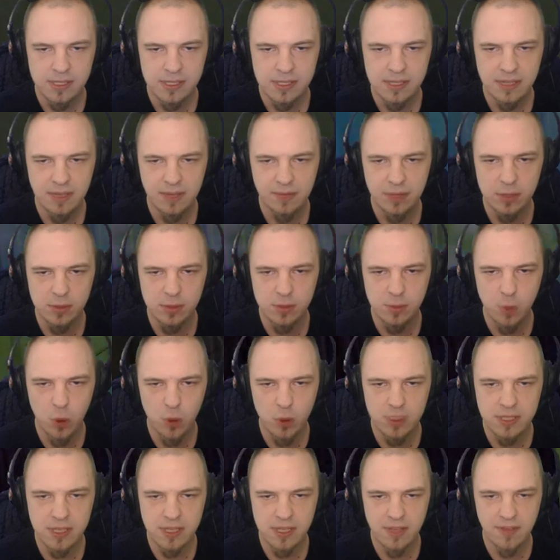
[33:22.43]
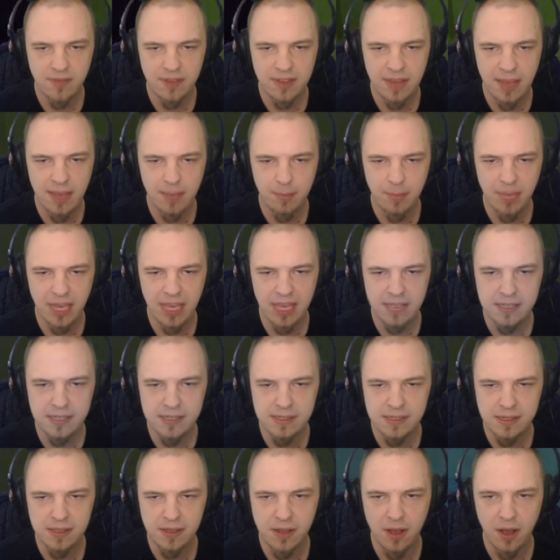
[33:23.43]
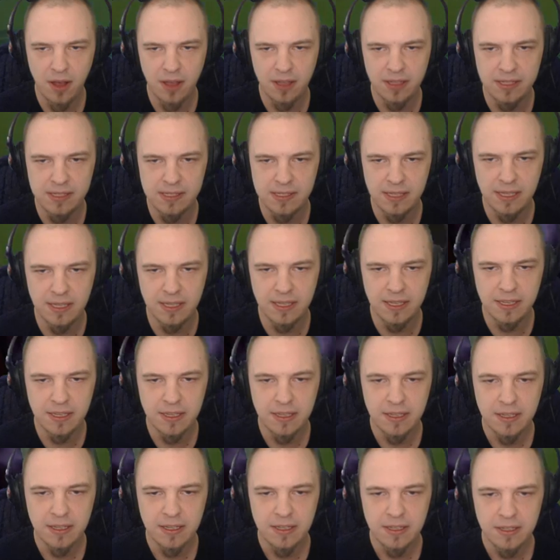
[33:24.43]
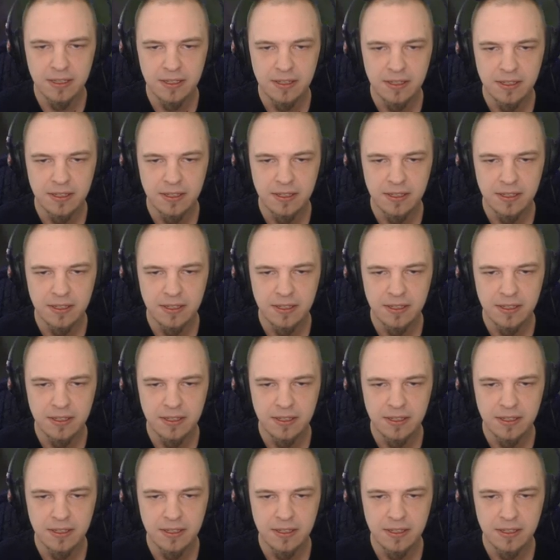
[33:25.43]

I want to see if there's more stuff in that base, honestly